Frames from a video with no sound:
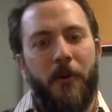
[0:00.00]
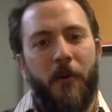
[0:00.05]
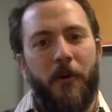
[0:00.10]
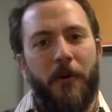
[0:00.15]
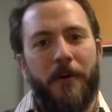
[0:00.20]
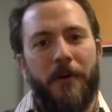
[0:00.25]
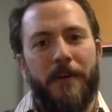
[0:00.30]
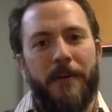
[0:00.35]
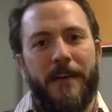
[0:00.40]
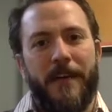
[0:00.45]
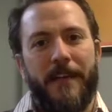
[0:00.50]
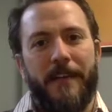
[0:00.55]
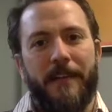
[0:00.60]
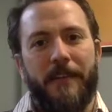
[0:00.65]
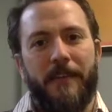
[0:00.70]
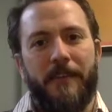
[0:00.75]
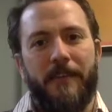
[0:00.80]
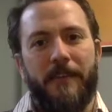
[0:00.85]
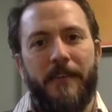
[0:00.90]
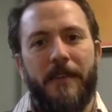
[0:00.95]
order to take
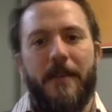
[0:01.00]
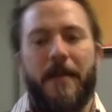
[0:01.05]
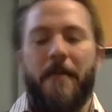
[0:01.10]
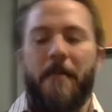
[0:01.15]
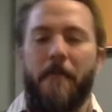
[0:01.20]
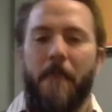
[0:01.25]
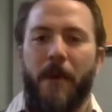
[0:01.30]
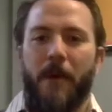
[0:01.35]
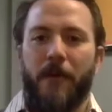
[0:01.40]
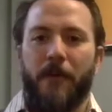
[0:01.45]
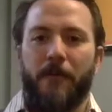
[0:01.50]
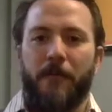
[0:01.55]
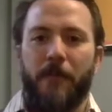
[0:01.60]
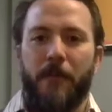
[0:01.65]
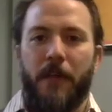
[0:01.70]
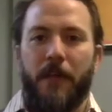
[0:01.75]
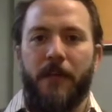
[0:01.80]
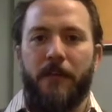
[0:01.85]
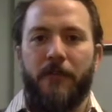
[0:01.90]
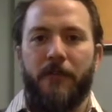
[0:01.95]
this modern
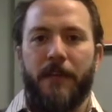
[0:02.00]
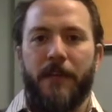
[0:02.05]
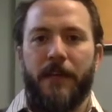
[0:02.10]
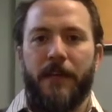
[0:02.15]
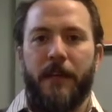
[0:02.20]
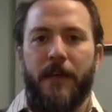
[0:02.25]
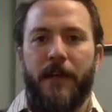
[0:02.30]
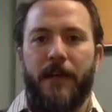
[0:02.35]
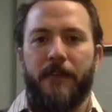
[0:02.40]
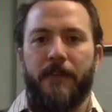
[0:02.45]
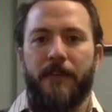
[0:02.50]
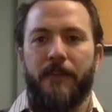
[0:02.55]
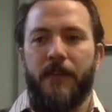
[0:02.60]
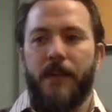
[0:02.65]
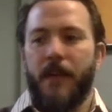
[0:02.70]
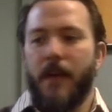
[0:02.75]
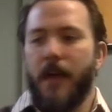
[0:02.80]
philosophy class.